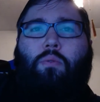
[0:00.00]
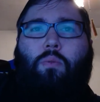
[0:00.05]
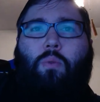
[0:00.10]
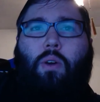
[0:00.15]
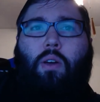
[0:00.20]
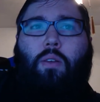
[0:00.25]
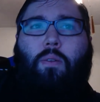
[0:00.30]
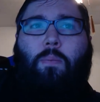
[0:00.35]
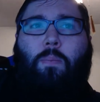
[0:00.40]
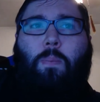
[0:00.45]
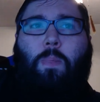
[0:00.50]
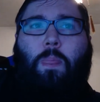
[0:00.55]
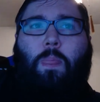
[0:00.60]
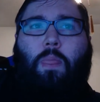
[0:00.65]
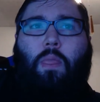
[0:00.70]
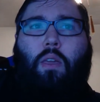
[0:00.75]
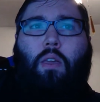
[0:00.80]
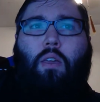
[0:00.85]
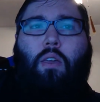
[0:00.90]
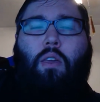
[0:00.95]
Well,
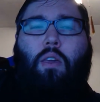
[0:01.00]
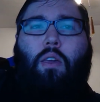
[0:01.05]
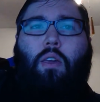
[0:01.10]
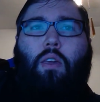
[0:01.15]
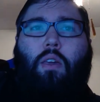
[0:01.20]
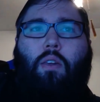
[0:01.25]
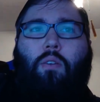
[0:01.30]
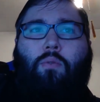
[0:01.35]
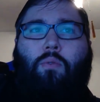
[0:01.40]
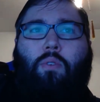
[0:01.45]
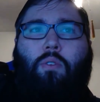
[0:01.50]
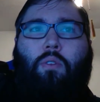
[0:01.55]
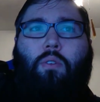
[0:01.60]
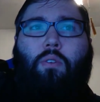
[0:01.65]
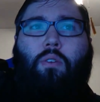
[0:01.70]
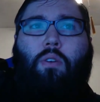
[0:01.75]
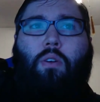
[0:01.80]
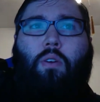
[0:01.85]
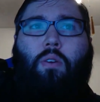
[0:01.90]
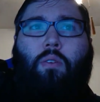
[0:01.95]
if we
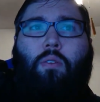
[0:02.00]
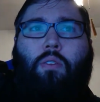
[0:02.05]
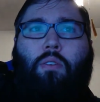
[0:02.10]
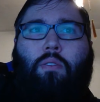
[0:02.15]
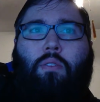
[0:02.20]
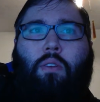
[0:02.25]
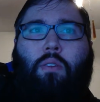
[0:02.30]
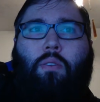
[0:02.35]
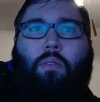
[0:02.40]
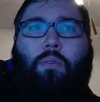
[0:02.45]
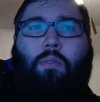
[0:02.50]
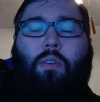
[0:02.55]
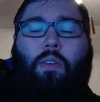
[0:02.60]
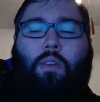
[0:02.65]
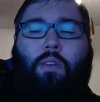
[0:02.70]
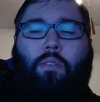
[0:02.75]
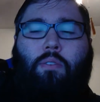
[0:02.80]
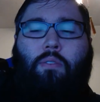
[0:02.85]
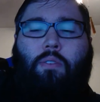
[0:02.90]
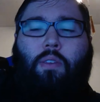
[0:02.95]
look at all these other
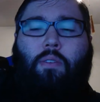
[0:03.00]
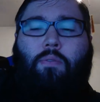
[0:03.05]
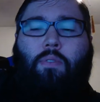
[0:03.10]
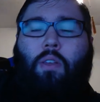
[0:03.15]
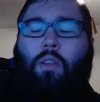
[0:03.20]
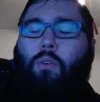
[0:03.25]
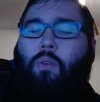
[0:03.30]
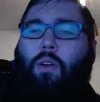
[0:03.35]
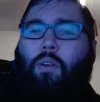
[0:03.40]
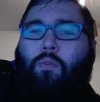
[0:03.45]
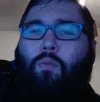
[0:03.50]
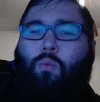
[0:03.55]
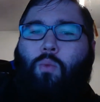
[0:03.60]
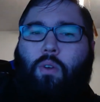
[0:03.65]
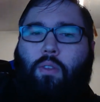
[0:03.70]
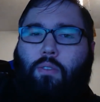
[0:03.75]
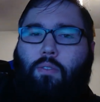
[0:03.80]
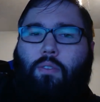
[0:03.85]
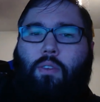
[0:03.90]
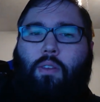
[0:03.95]
things, if they don't have
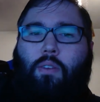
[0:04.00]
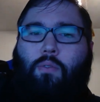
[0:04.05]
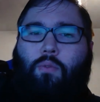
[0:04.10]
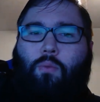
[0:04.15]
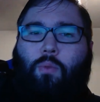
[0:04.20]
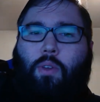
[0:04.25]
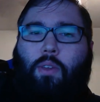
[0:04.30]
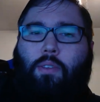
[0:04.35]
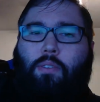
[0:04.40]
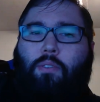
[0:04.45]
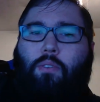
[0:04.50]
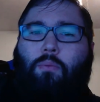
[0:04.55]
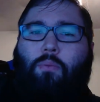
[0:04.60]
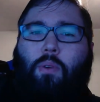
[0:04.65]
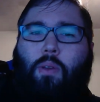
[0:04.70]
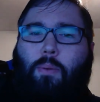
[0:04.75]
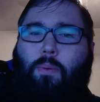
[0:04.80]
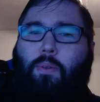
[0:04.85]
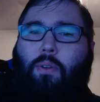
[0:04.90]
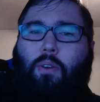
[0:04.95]
1 set of wings, they're
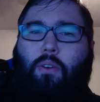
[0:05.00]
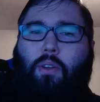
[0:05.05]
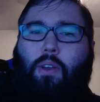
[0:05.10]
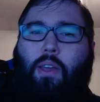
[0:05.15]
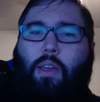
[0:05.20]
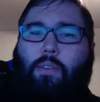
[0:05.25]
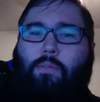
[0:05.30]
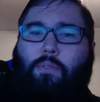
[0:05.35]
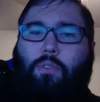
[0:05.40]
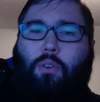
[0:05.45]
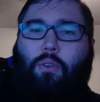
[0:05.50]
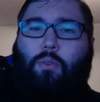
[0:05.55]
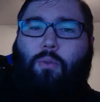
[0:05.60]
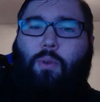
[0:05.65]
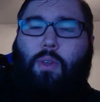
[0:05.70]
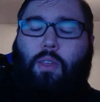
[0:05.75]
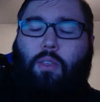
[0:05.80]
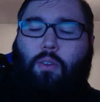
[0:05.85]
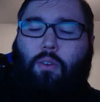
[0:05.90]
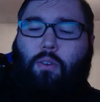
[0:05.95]
probably not going to have 2
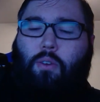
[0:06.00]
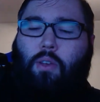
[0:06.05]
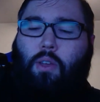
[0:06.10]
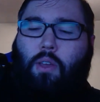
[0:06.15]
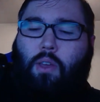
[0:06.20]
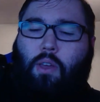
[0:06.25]
either.